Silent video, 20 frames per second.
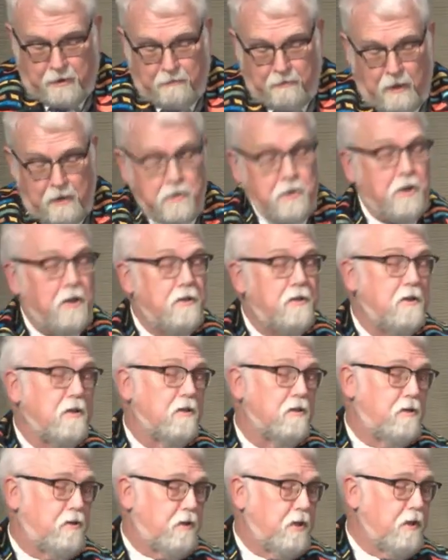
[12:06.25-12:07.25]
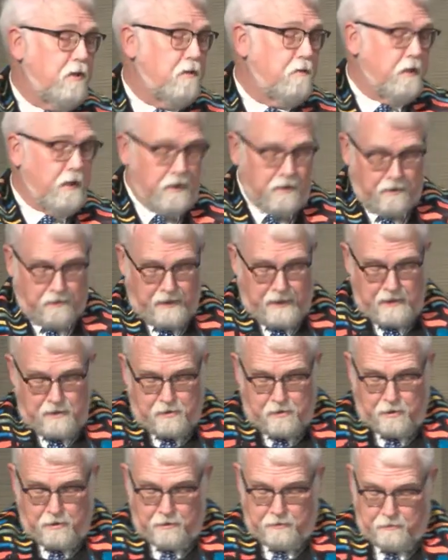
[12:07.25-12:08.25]
of our church's children and
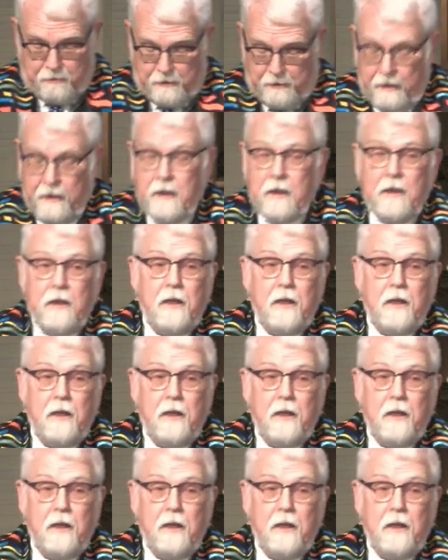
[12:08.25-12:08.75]
grandchildren.